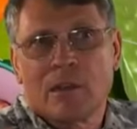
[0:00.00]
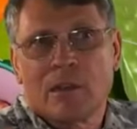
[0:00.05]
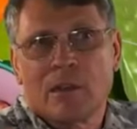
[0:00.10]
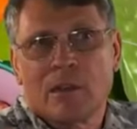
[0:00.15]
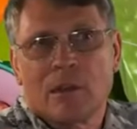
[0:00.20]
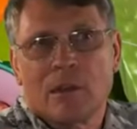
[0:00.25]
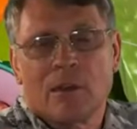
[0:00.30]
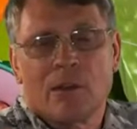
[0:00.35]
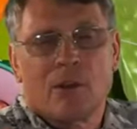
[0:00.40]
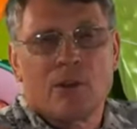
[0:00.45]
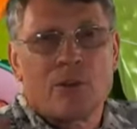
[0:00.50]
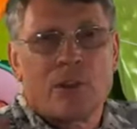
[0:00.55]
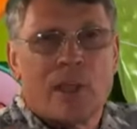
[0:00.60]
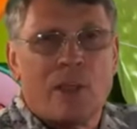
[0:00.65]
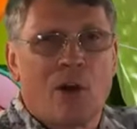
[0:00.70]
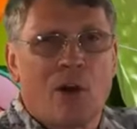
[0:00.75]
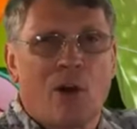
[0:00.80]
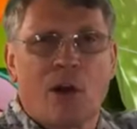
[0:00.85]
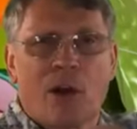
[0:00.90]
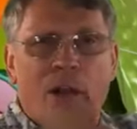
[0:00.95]
do
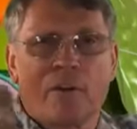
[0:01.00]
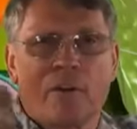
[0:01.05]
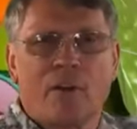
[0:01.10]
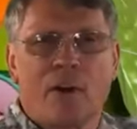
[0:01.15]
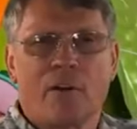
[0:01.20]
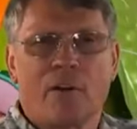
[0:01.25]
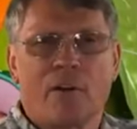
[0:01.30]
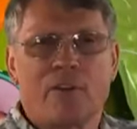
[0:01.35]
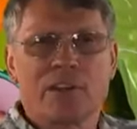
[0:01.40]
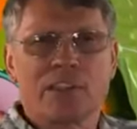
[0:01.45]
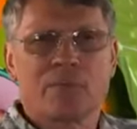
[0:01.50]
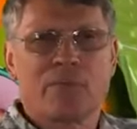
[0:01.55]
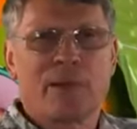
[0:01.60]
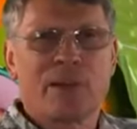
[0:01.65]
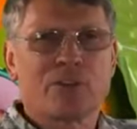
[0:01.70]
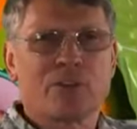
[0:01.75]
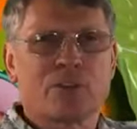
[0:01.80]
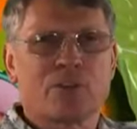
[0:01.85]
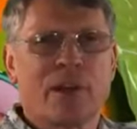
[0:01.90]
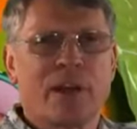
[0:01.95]
they all evolve this
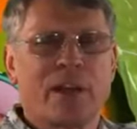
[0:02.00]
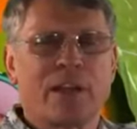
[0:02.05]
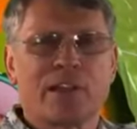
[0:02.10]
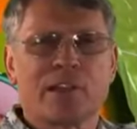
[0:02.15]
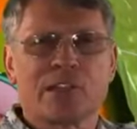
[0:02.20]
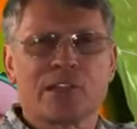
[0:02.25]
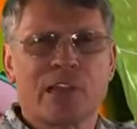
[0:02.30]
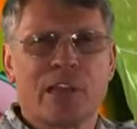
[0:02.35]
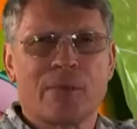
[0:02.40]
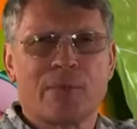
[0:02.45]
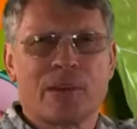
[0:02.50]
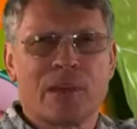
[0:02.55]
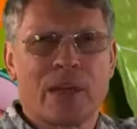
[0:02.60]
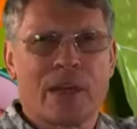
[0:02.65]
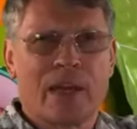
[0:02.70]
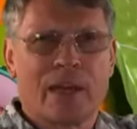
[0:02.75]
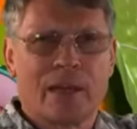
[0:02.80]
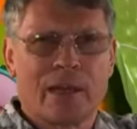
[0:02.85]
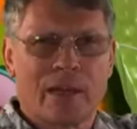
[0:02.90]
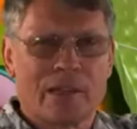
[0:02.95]
special trait at the same
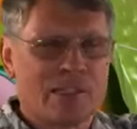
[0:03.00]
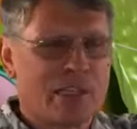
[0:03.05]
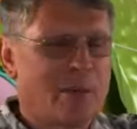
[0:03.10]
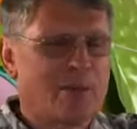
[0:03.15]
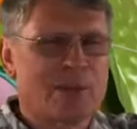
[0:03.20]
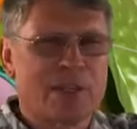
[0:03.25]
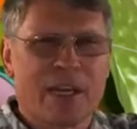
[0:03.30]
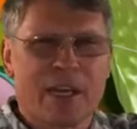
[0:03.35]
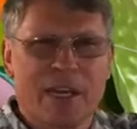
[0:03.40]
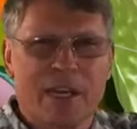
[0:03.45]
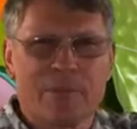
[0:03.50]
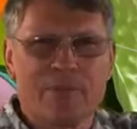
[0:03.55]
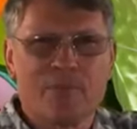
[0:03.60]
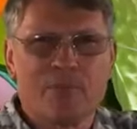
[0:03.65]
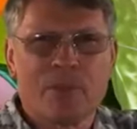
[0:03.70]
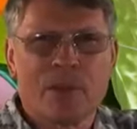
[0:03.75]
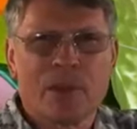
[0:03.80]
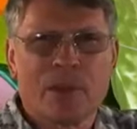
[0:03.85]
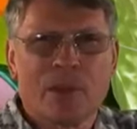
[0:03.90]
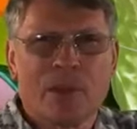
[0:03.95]
time?
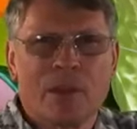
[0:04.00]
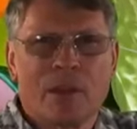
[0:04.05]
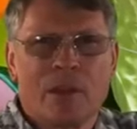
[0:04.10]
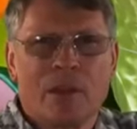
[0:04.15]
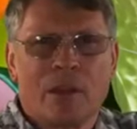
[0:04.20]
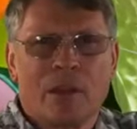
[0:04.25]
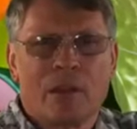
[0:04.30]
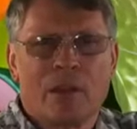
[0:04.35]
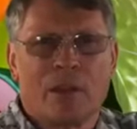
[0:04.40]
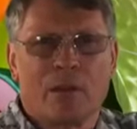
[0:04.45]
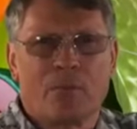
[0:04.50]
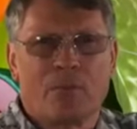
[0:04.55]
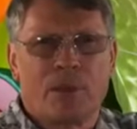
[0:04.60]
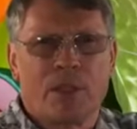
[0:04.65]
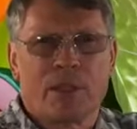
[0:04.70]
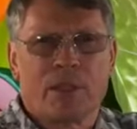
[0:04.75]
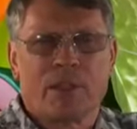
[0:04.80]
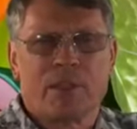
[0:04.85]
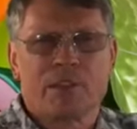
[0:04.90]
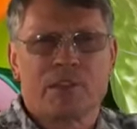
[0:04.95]
There are
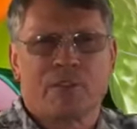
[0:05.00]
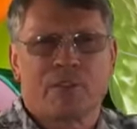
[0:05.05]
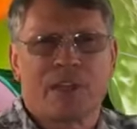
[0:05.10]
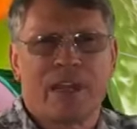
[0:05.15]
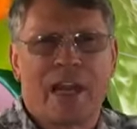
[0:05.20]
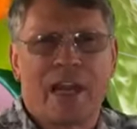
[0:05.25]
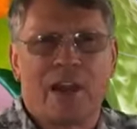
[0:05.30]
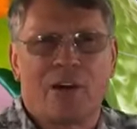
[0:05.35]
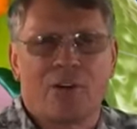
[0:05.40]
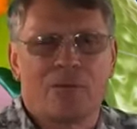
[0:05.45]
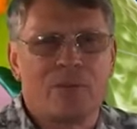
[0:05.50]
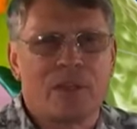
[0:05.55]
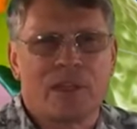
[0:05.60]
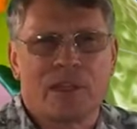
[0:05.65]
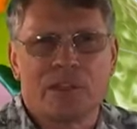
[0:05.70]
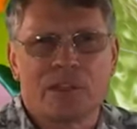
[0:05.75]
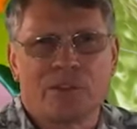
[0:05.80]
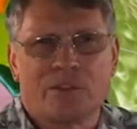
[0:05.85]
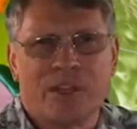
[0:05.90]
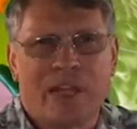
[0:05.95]
billions of cows or
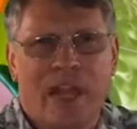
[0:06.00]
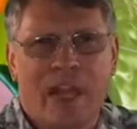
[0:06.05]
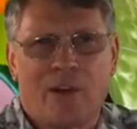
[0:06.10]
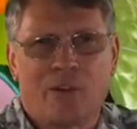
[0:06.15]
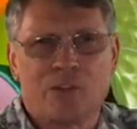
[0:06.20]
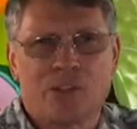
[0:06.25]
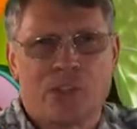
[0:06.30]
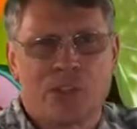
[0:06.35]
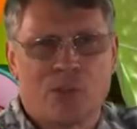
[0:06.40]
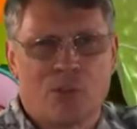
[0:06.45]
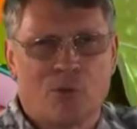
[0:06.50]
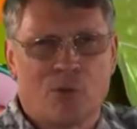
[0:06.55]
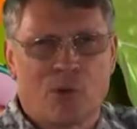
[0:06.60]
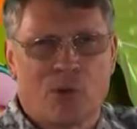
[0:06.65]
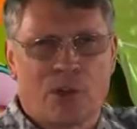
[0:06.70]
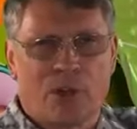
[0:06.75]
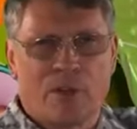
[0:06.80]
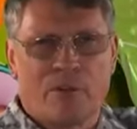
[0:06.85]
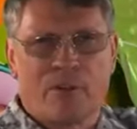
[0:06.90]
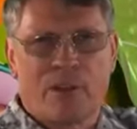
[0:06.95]
millions of cows in the
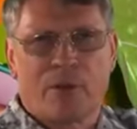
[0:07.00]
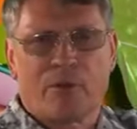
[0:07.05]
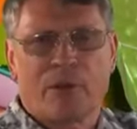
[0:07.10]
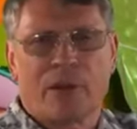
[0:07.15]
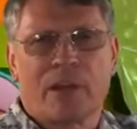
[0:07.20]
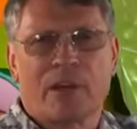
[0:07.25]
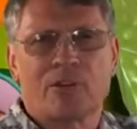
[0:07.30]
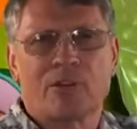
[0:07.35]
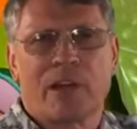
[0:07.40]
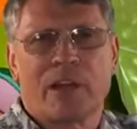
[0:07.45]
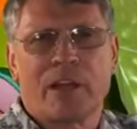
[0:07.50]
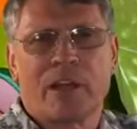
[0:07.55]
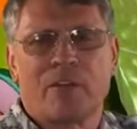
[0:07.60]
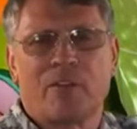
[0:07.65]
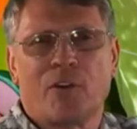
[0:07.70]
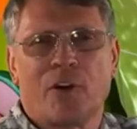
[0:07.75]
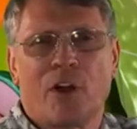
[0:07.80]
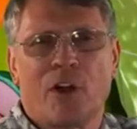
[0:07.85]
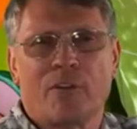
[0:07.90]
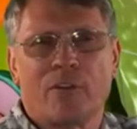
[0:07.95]
world. If they were going to try to
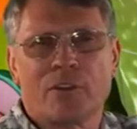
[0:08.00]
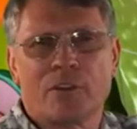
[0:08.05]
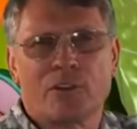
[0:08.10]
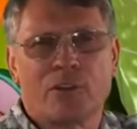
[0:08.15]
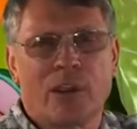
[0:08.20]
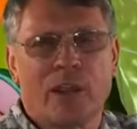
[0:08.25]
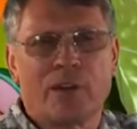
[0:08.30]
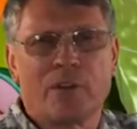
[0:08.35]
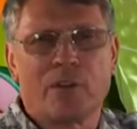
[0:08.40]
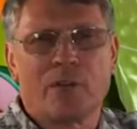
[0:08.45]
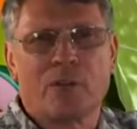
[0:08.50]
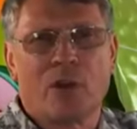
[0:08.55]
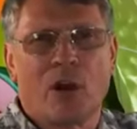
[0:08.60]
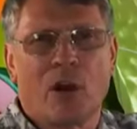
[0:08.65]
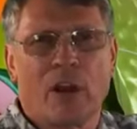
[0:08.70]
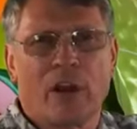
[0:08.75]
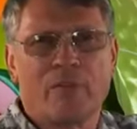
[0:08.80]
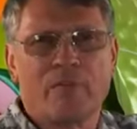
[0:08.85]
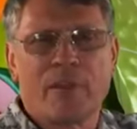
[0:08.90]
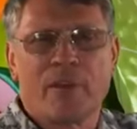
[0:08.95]
evolve a trait, do
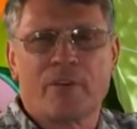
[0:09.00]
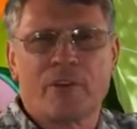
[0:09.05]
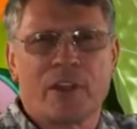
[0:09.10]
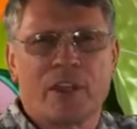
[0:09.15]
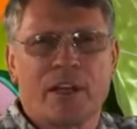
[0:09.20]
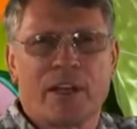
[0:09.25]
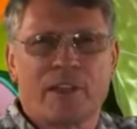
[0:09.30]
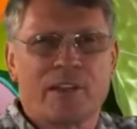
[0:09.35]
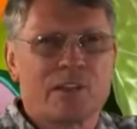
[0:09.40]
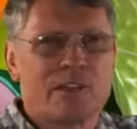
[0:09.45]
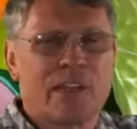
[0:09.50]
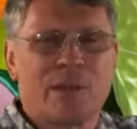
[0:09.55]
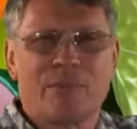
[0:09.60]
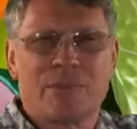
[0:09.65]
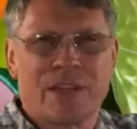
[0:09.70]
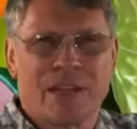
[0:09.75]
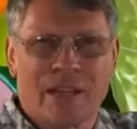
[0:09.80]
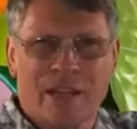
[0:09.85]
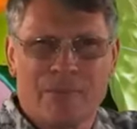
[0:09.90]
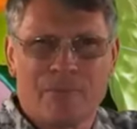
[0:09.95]
all of them have to get it at the same
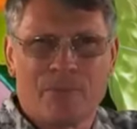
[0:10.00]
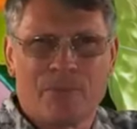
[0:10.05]
time?